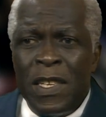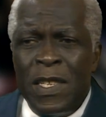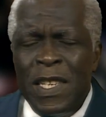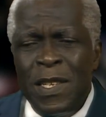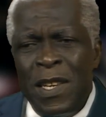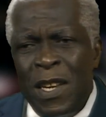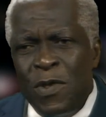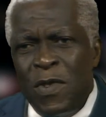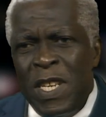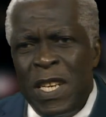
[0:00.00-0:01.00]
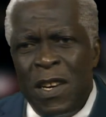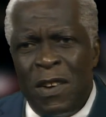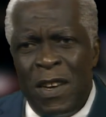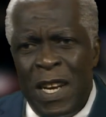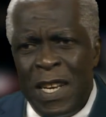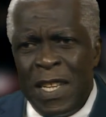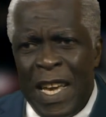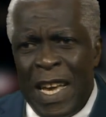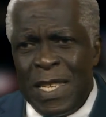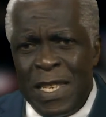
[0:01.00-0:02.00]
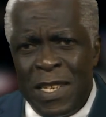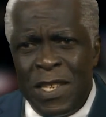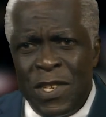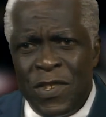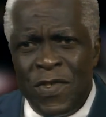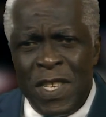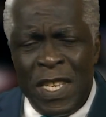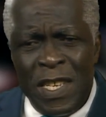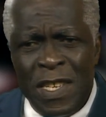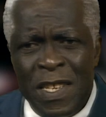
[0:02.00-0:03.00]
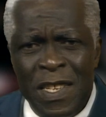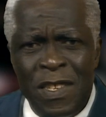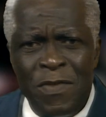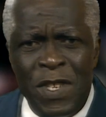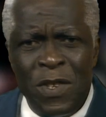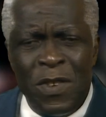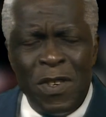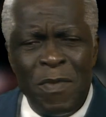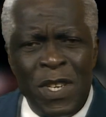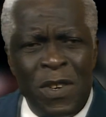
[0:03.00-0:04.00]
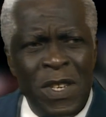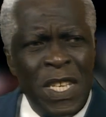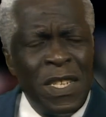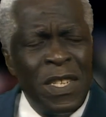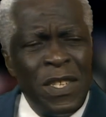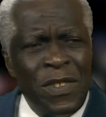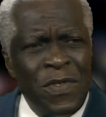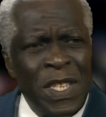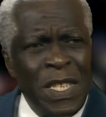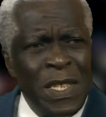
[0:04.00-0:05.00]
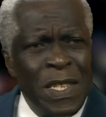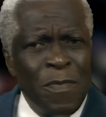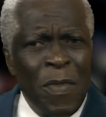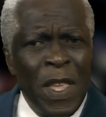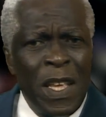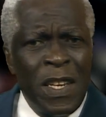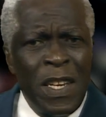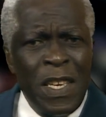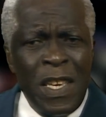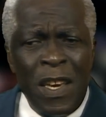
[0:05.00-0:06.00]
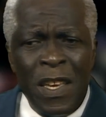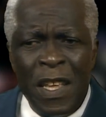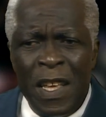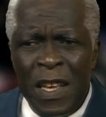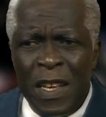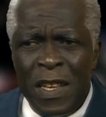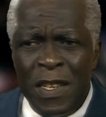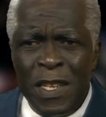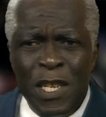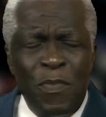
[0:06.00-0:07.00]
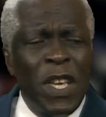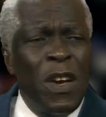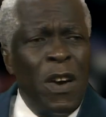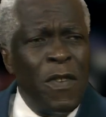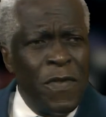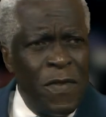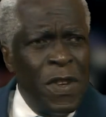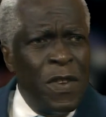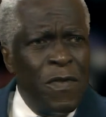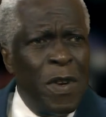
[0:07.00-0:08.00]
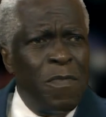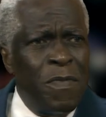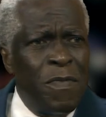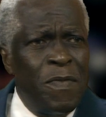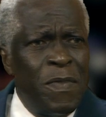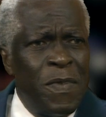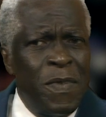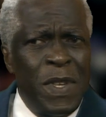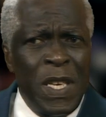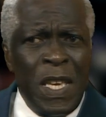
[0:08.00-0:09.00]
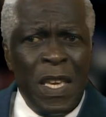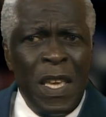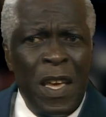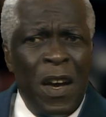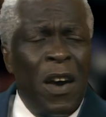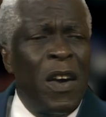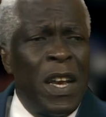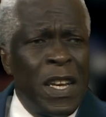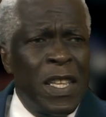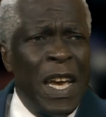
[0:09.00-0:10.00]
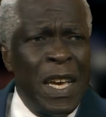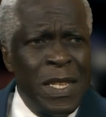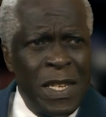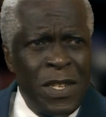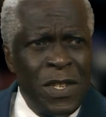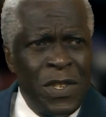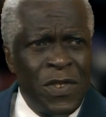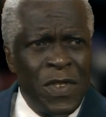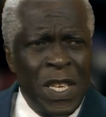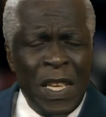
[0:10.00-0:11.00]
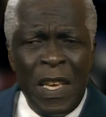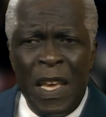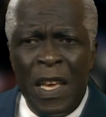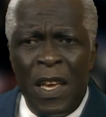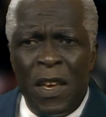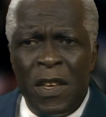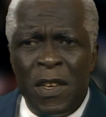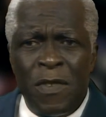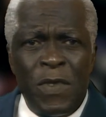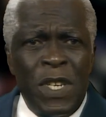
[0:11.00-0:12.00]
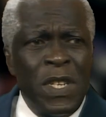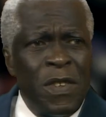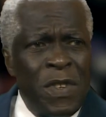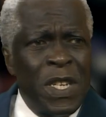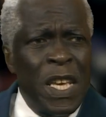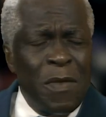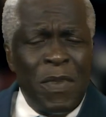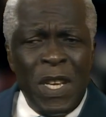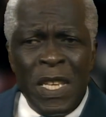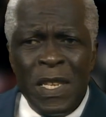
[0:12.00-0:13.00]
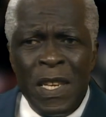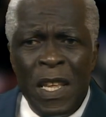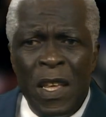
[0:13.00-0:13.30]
You see, it's not only the oil and gas industry. We're talking about all the industries, the, the spring off from the oil and gas industry, which will take place.